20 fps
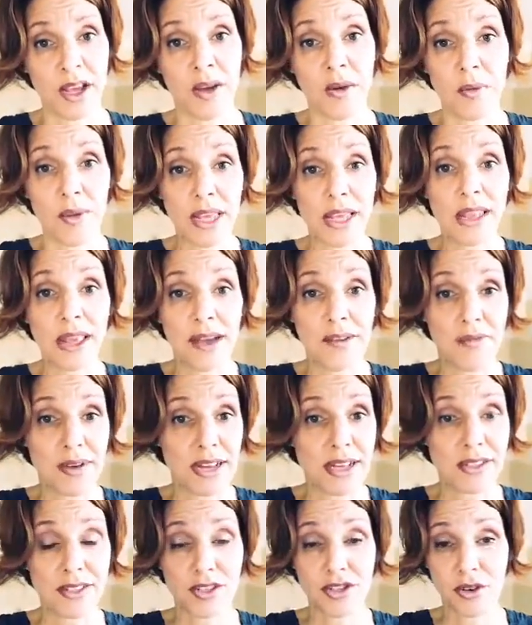We love
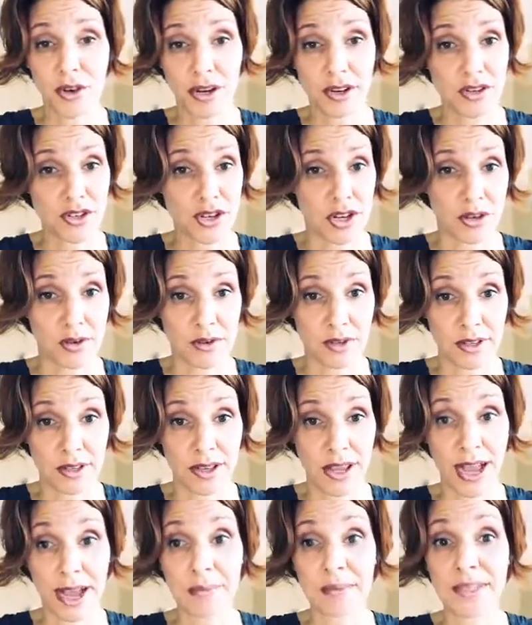us, the Trader Joe's.
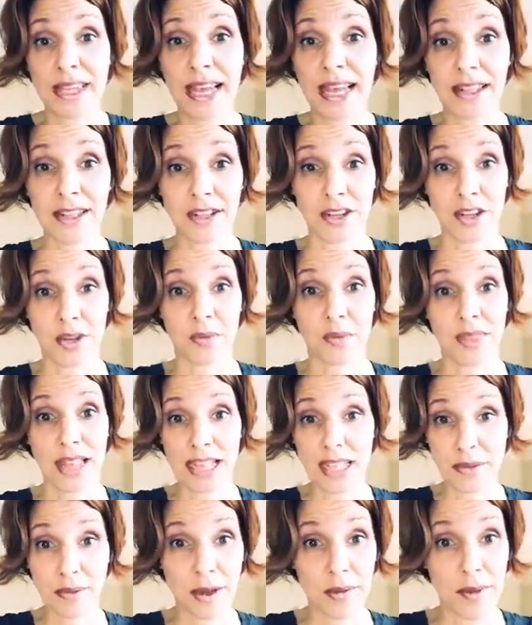I'm telling you,
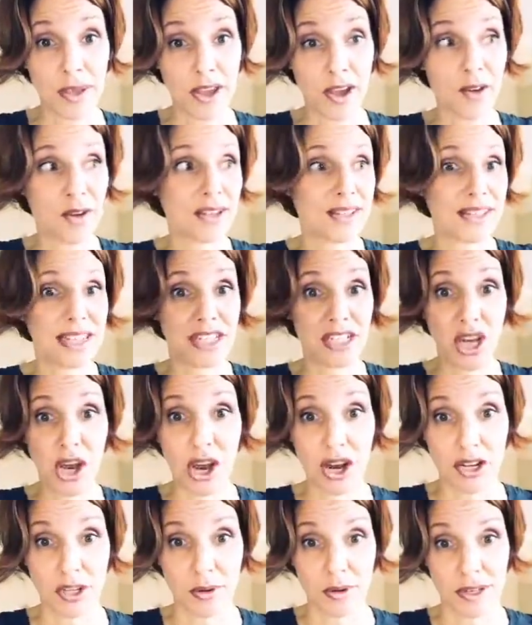that's why we go, because they
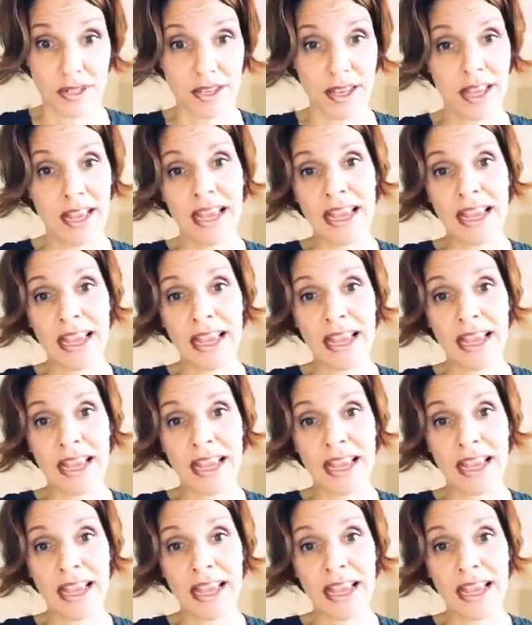talk to us.